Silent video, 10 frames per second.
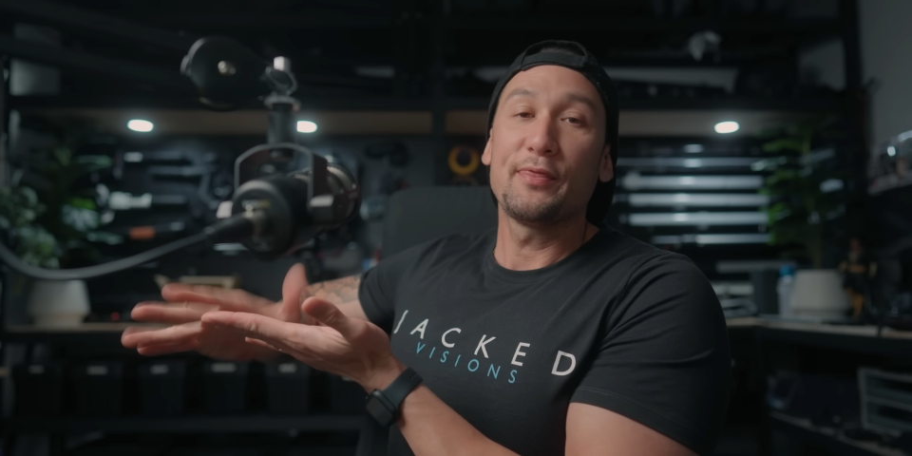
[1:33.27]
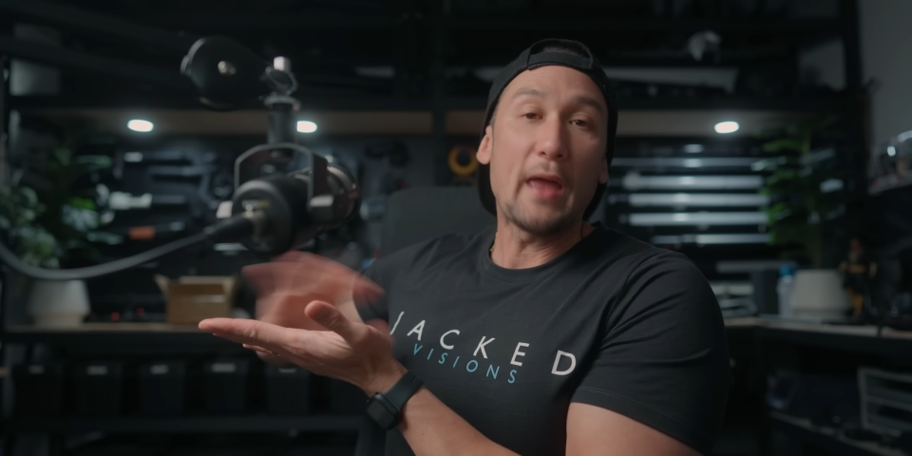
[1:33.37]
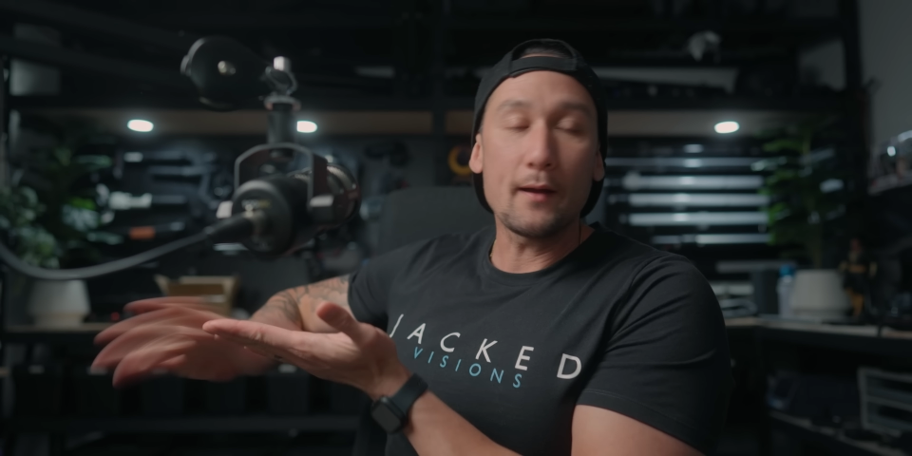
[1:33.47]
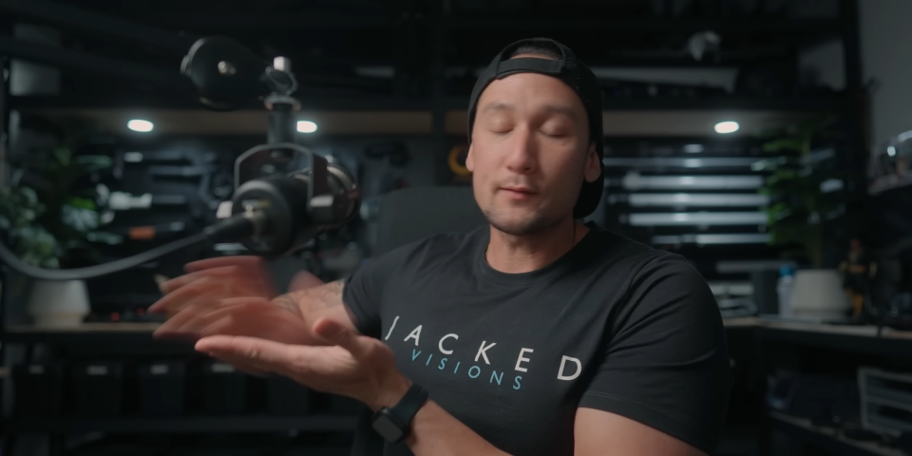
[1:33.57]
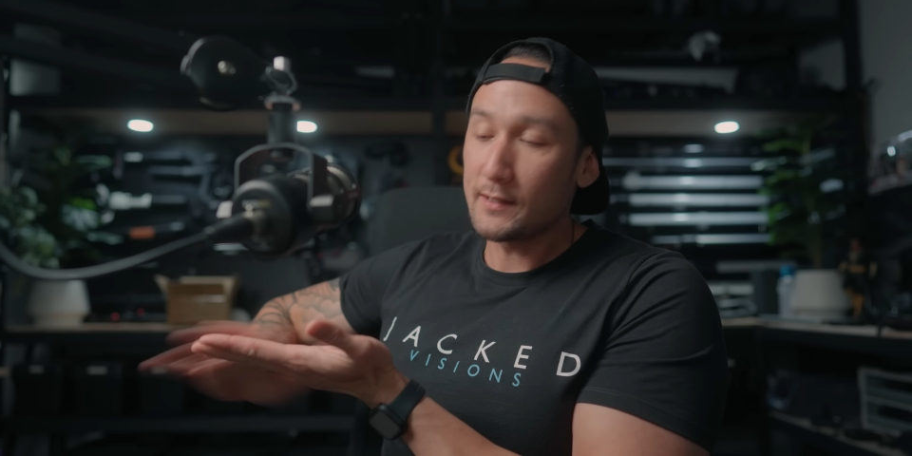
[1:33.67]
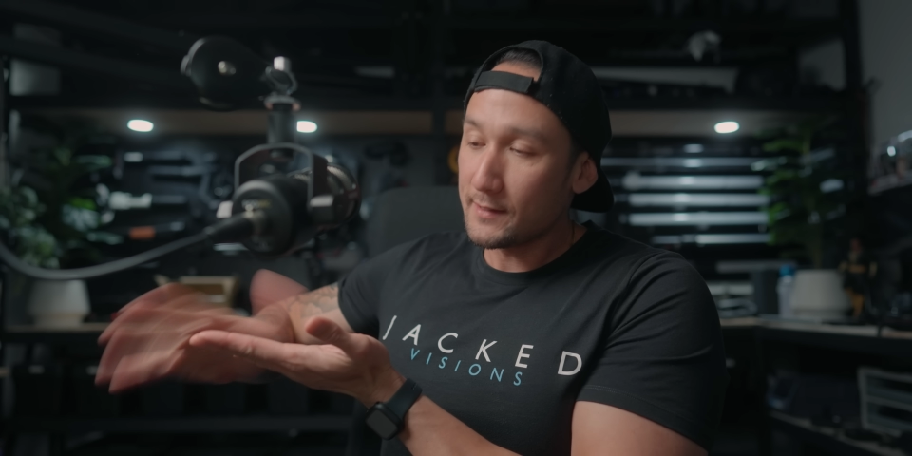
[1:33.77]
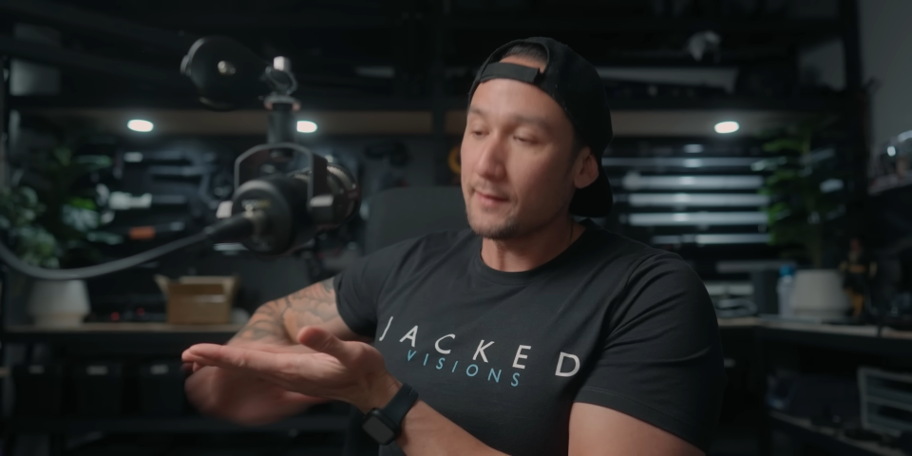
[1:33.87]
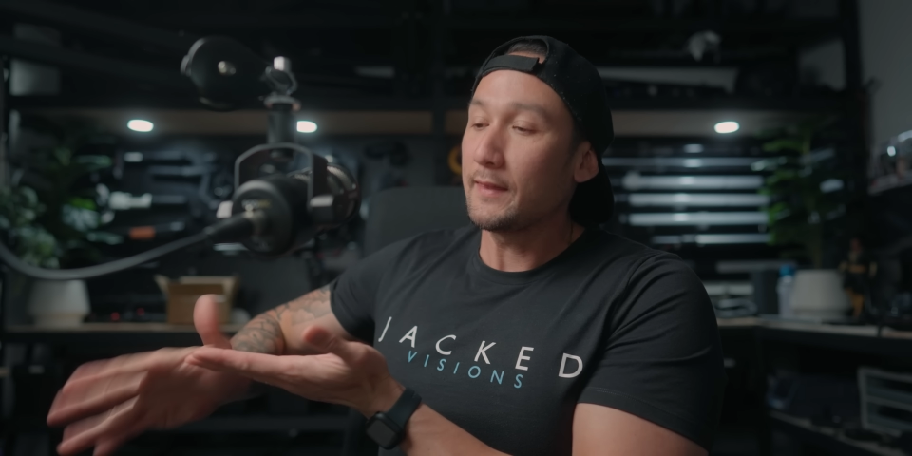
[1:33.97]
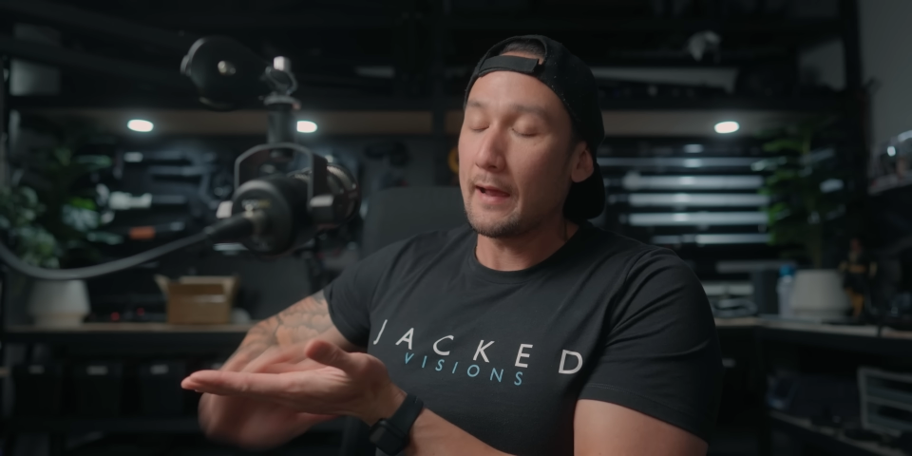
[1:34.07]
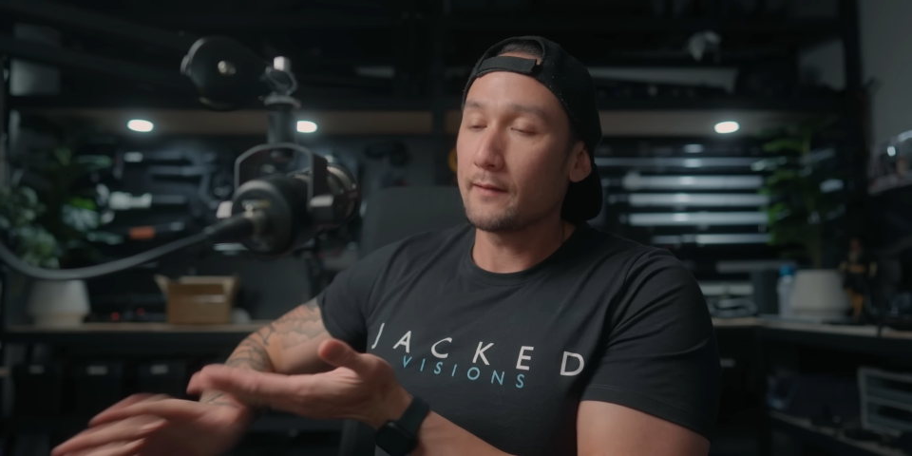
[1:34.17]
thousands
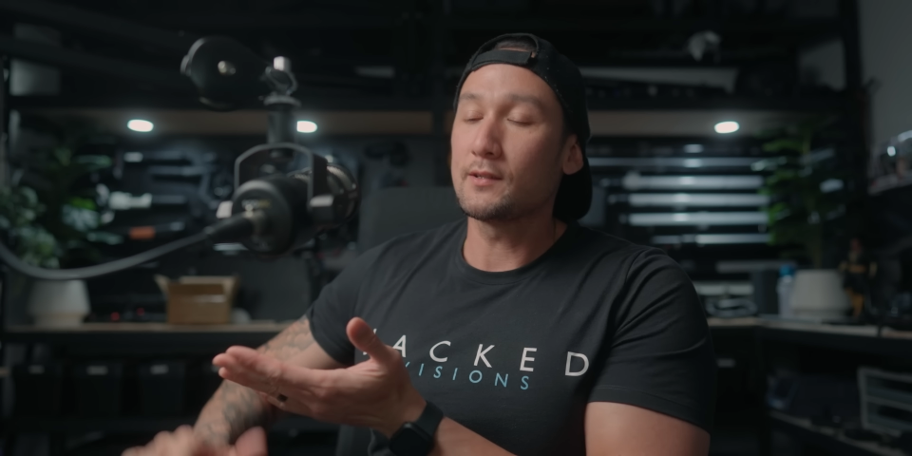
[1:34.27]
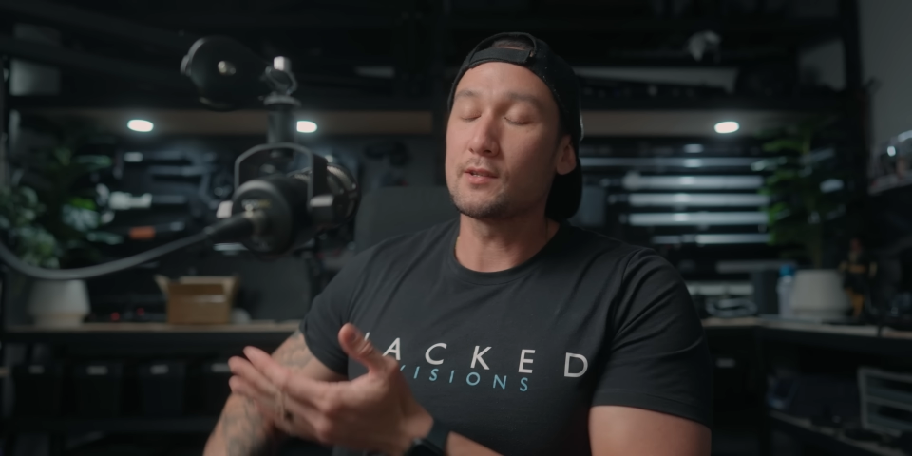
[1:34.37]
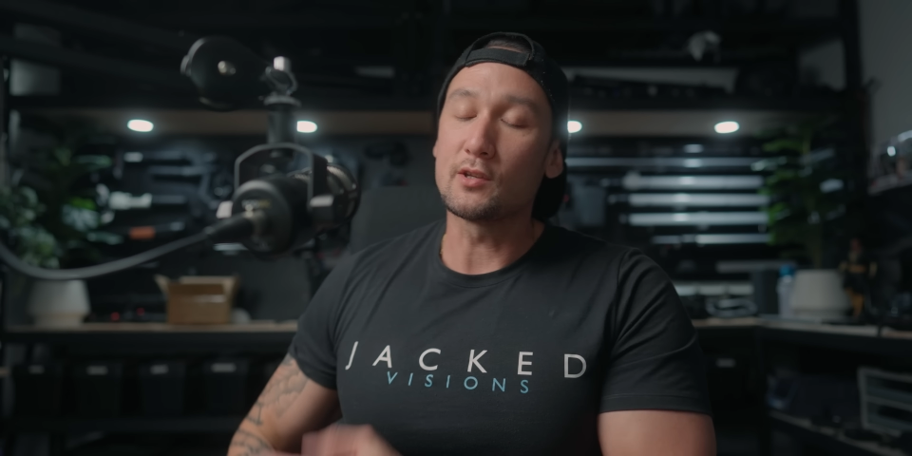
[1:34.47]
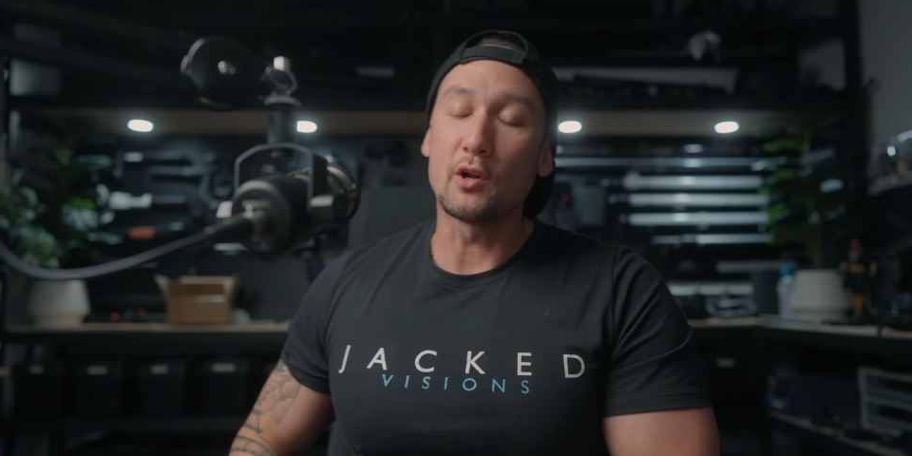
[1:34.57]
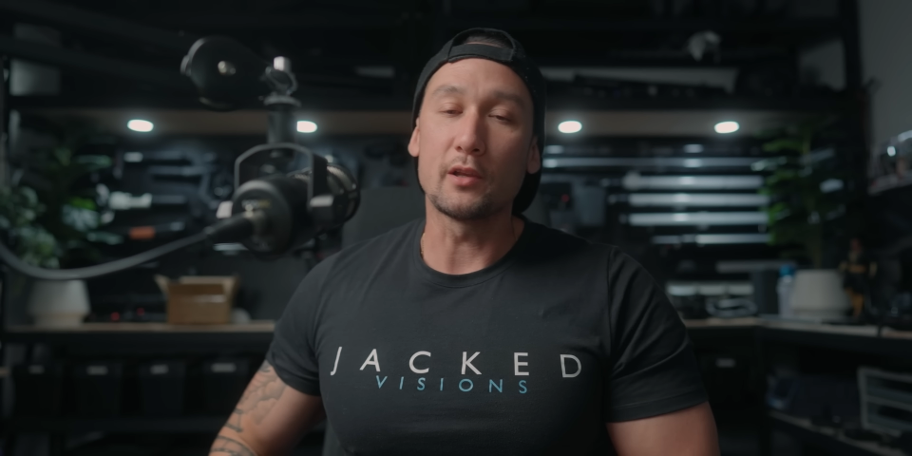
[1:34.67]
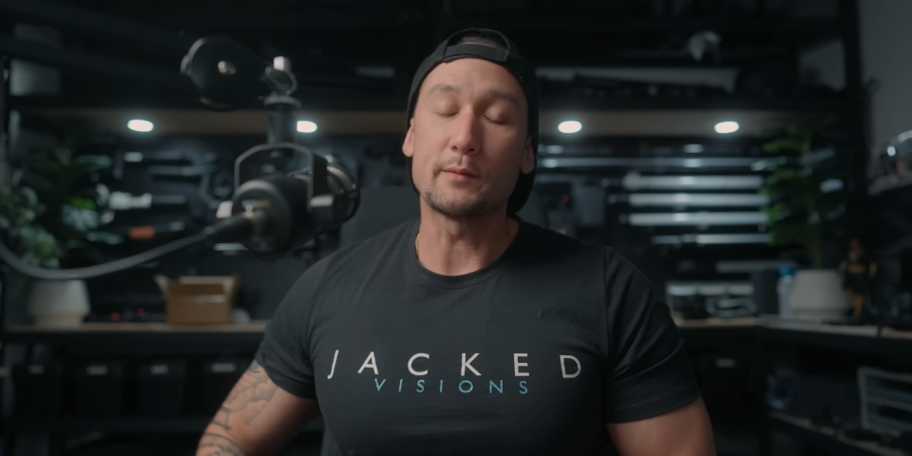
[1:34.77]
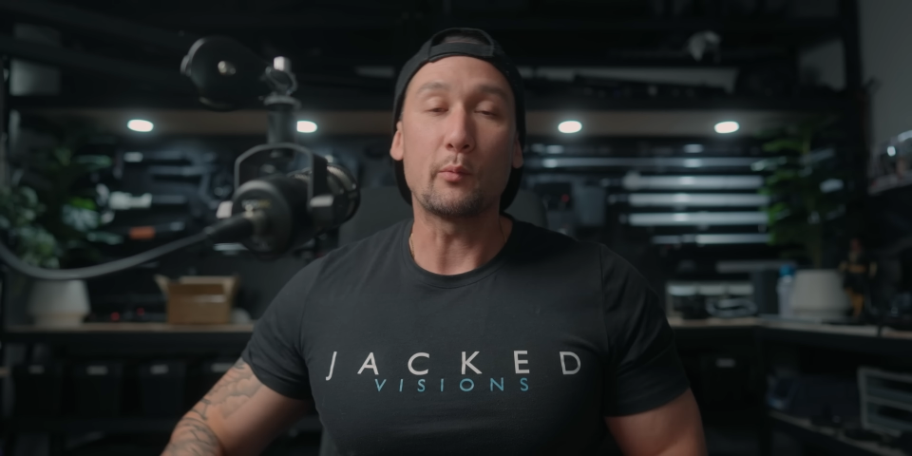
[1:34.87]
and thousands of dollars.